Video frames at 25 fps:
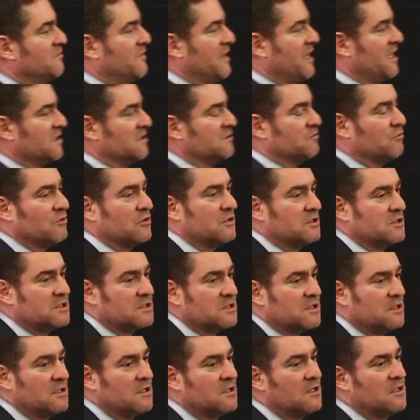pass rules.
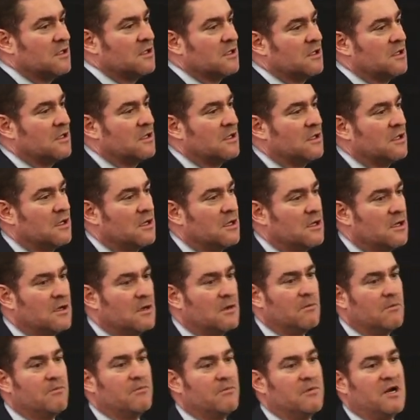
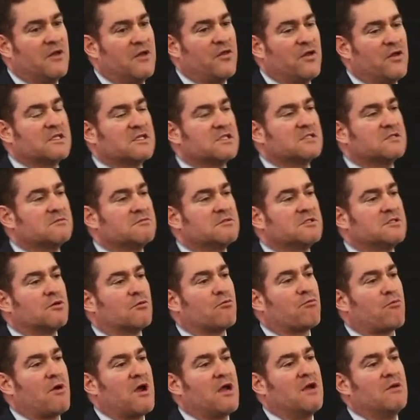But I think this was the
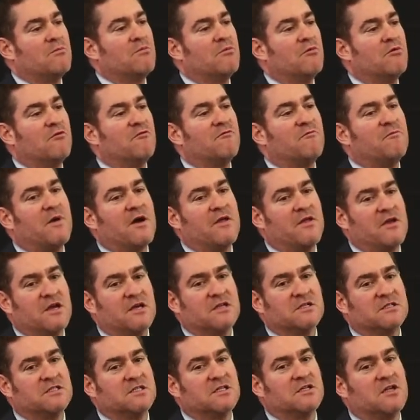right move by the
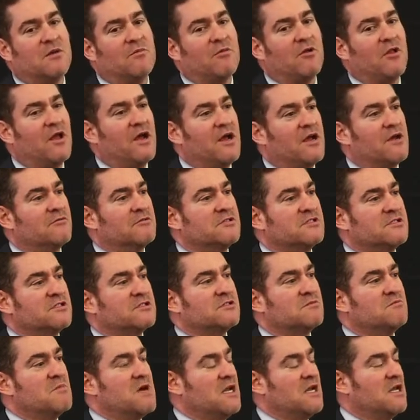NCAA. It was
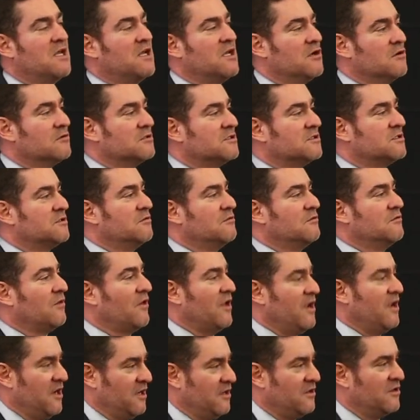just many years too
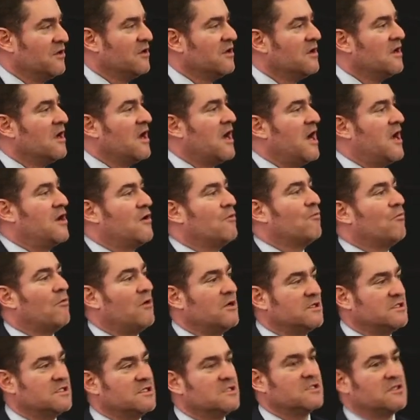late. And it
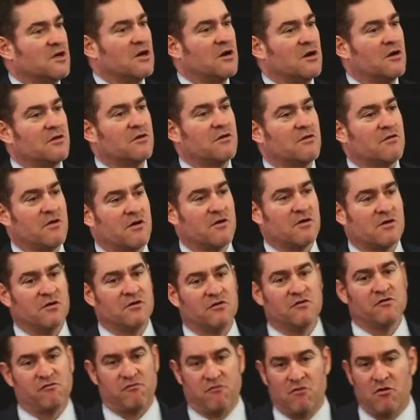wasn't done under their
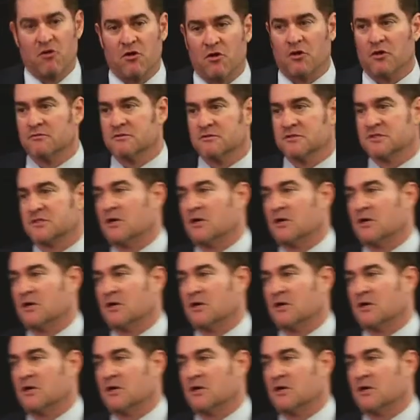control. It was